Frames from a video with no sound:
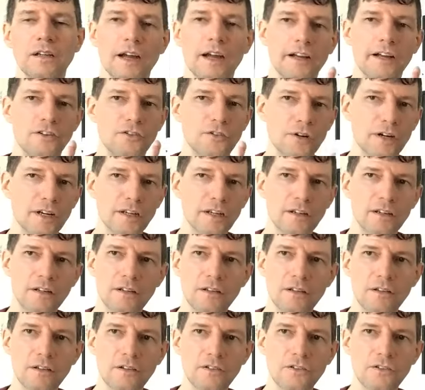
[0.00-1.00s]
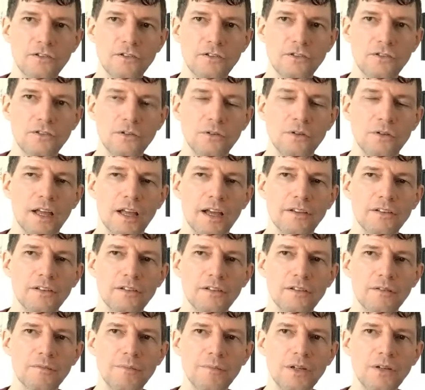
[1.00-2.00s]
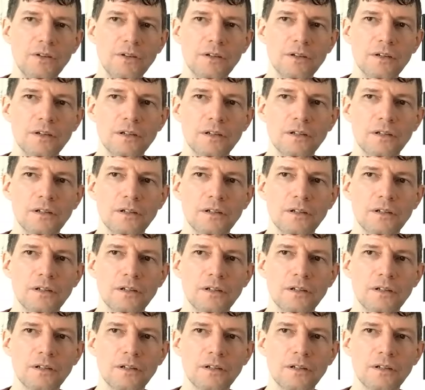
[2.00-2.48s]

I drank two glasses of milk,